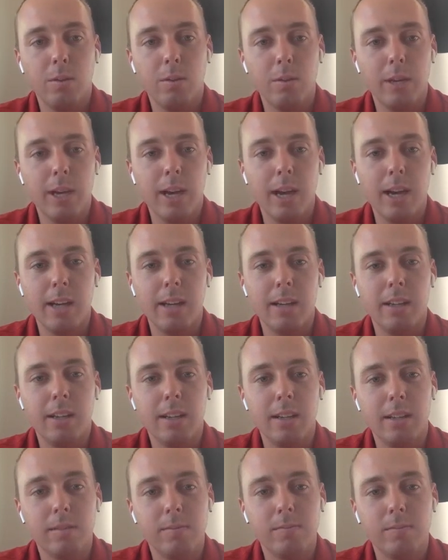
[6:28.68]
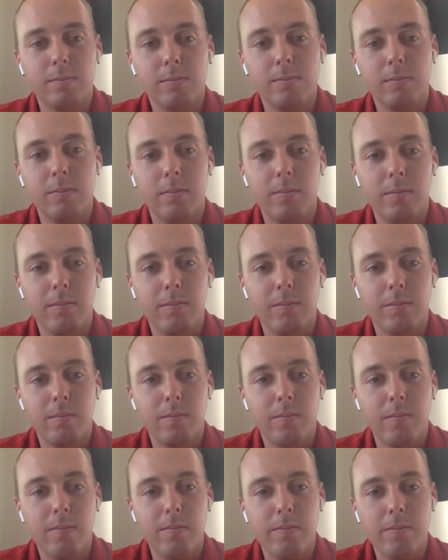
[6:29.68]
What we got? 50.
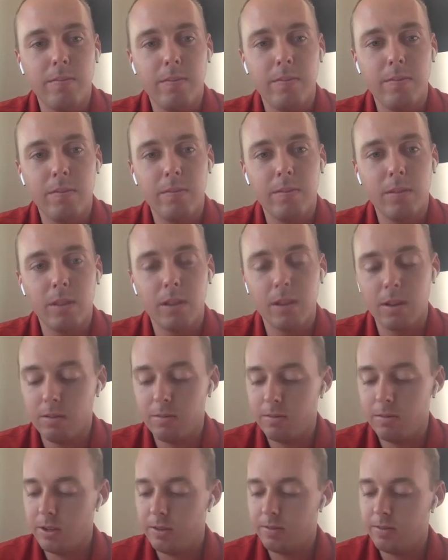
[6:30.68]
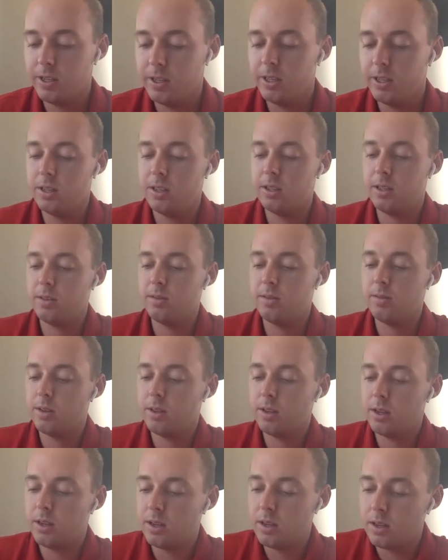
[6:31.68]
Yes. 50.
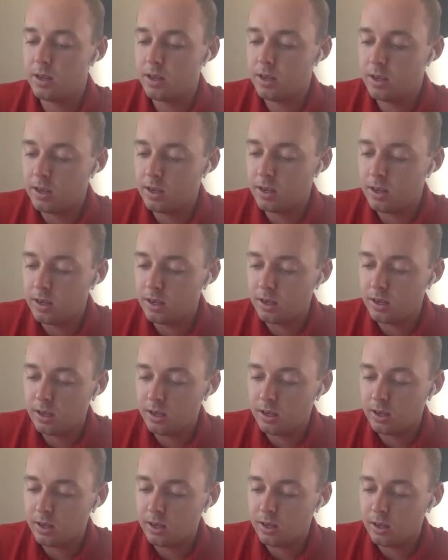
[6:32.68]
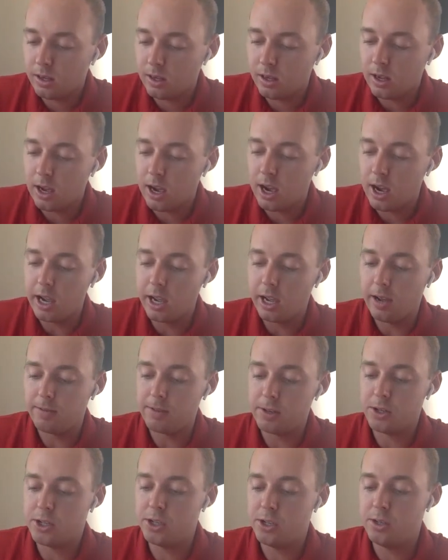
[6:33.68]
50. All right,
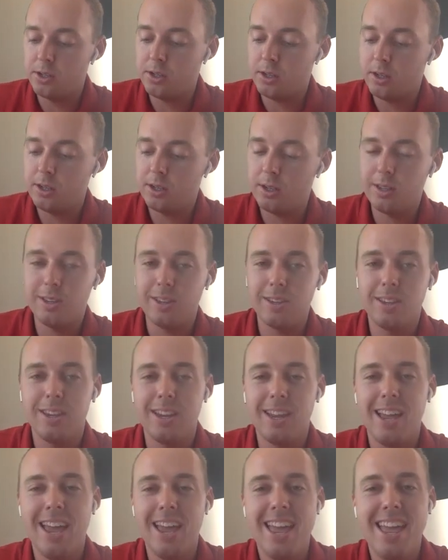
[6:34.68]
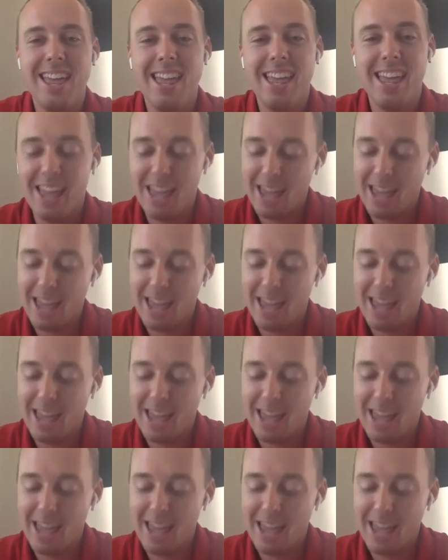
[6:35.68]
after,